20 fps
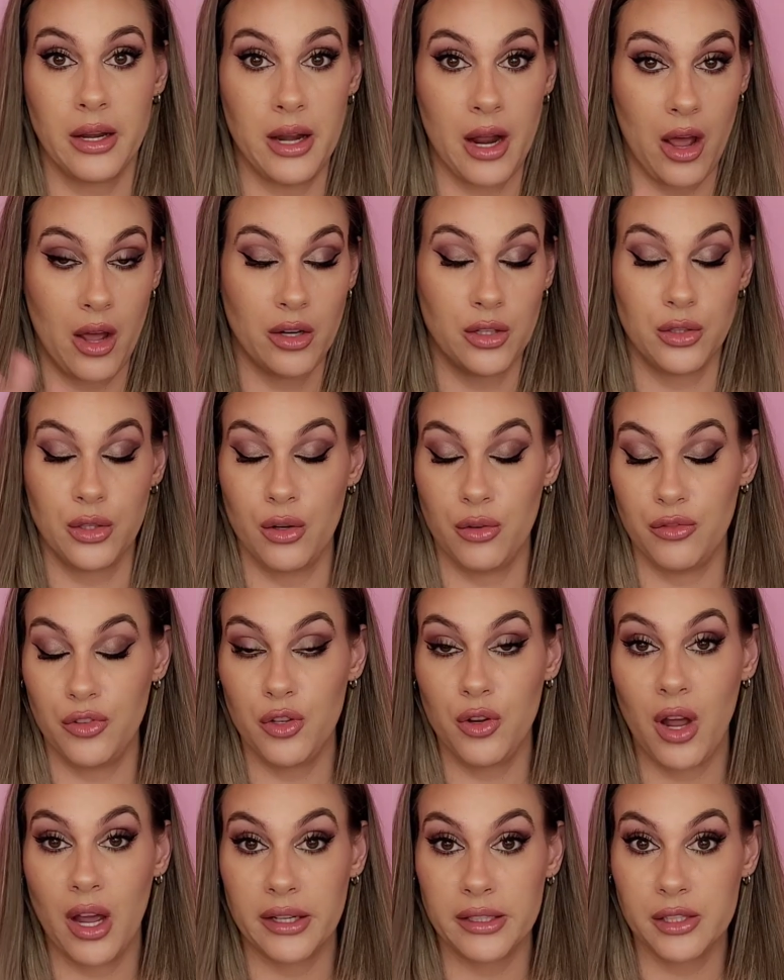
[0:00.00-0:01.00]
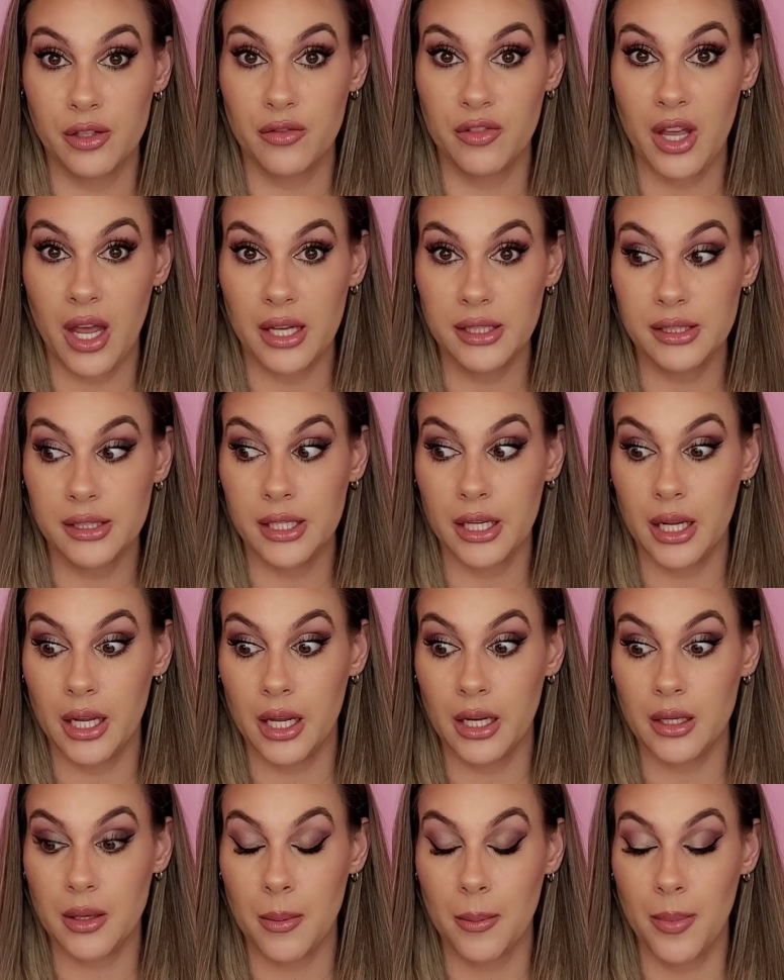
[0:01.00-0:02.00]
Now, I don't know if you guys have guessed
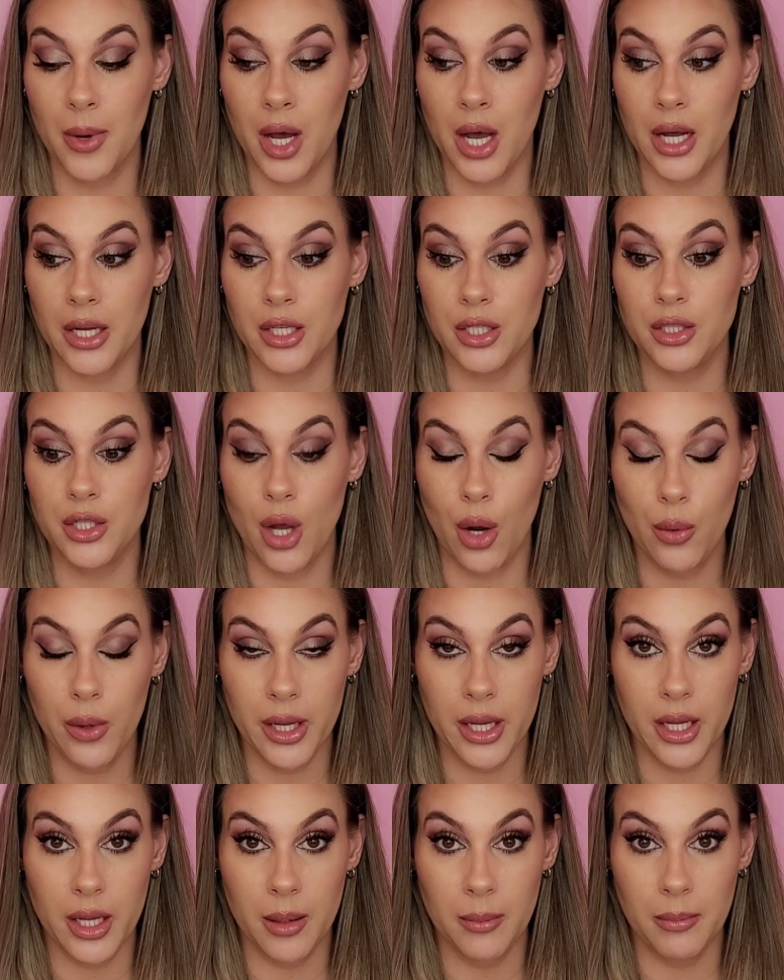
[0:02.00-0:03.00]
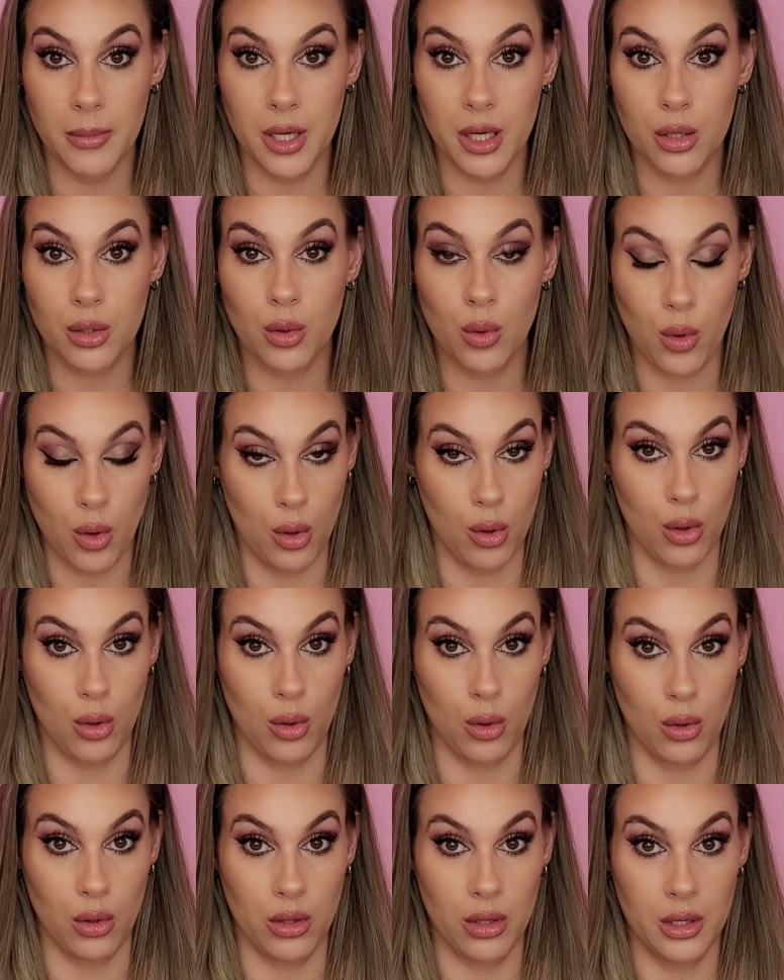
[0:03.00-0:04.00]
it, but Joachim
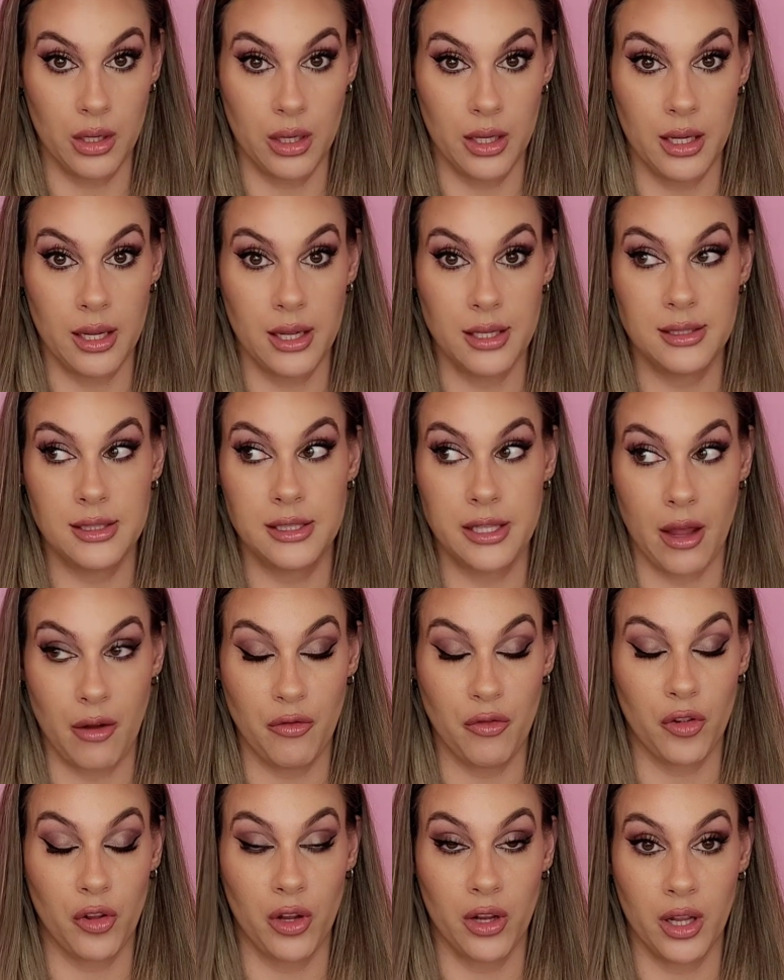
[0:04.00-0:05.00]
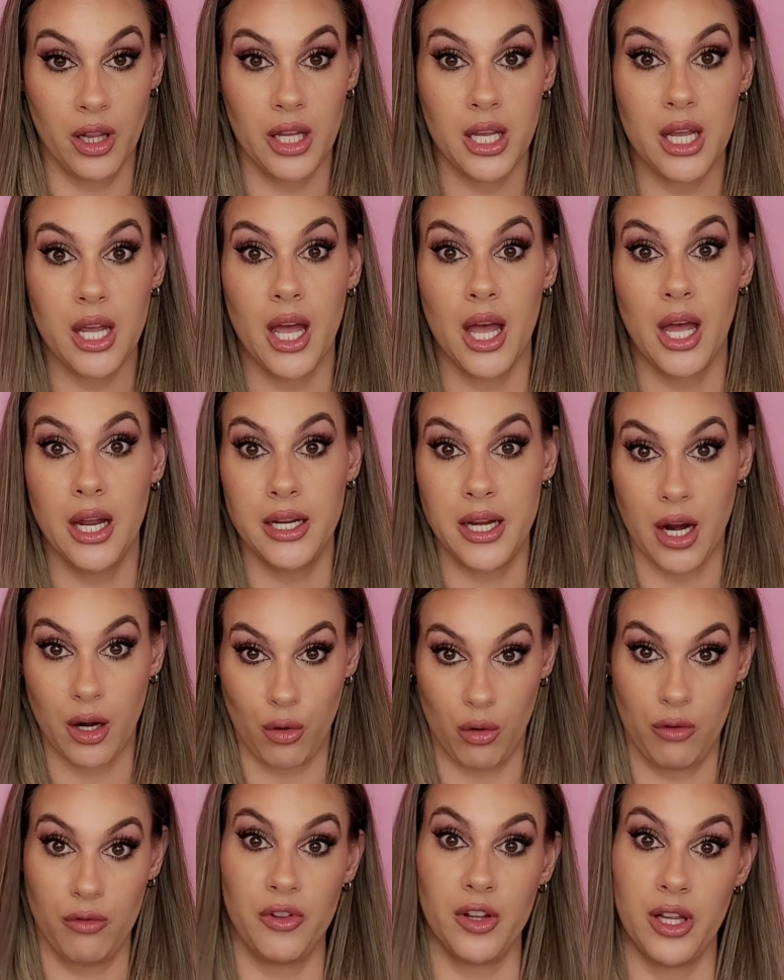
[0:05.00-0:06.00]
Kroll is definitely a
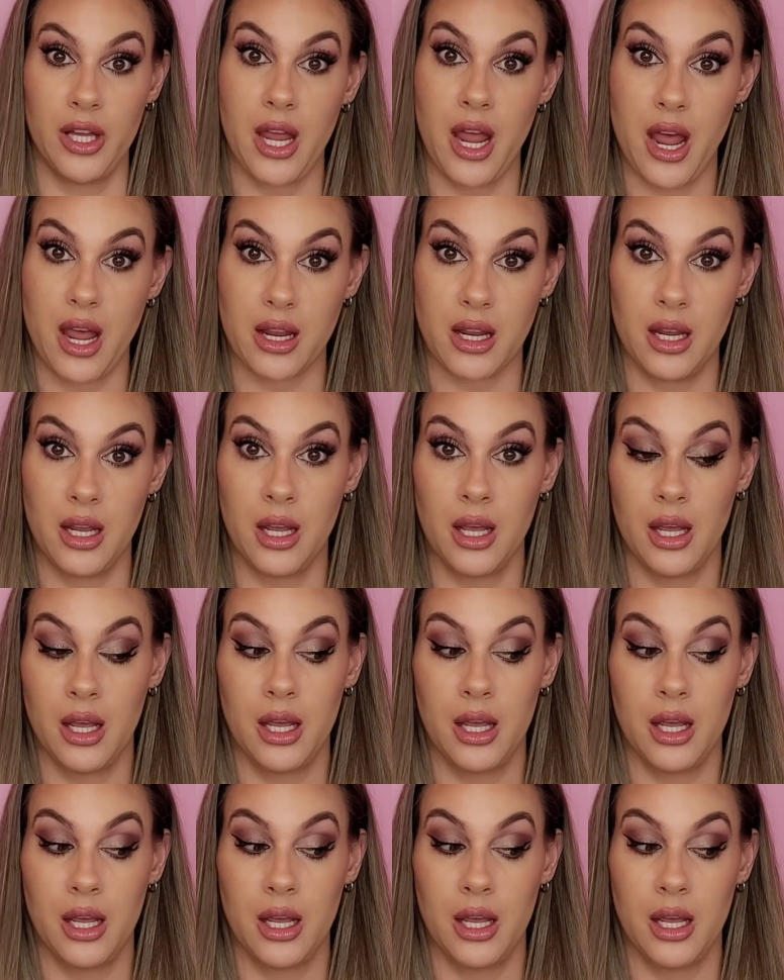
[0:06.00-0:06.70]
necrophiliac.